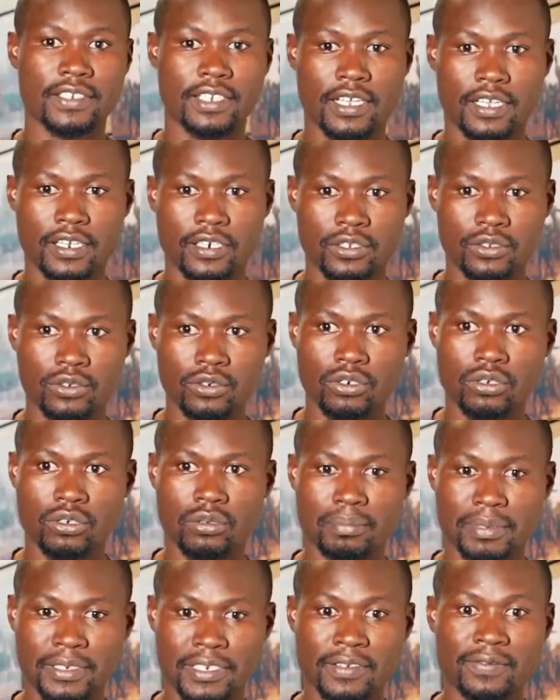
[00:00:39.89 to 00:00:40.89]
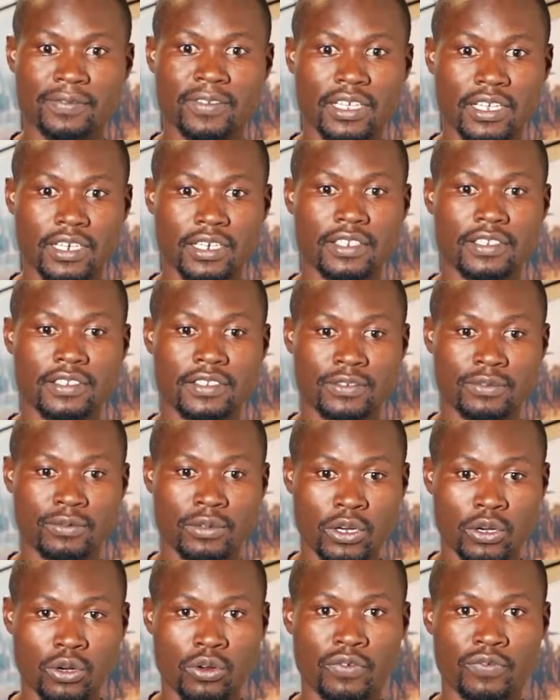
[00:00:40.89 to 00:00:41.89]
And you know, perseverance is
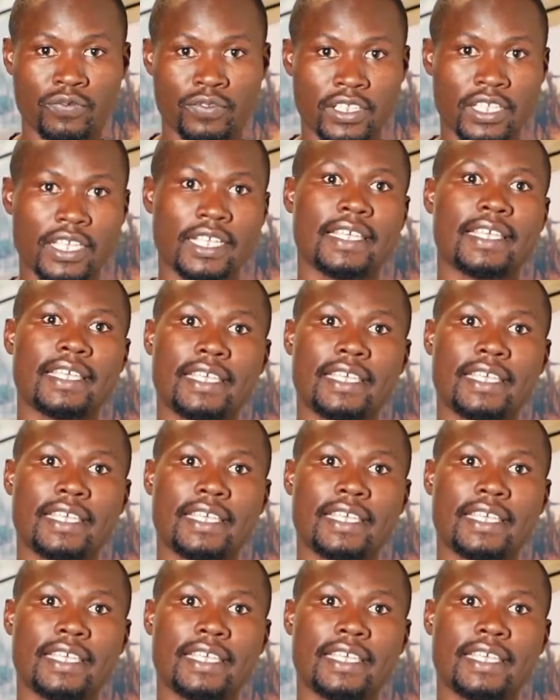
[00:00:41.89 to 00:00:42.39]
one of the